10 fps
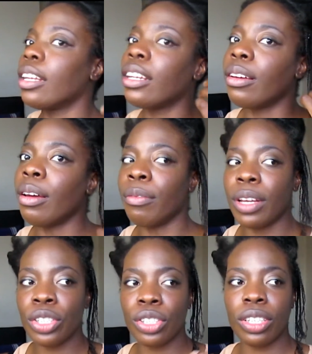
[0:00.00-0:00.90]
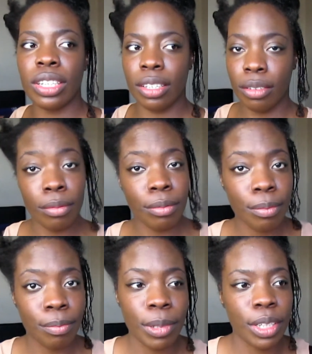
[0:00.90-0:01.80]
then eventually,
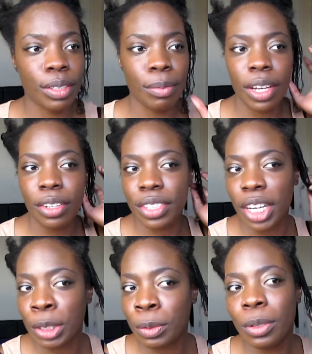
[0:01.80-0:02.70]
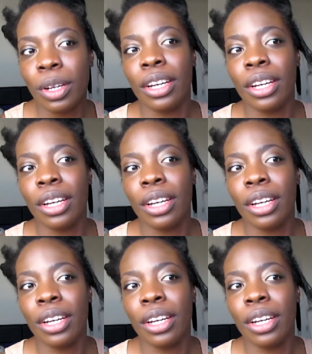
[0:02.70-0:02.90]
because my hair is natural,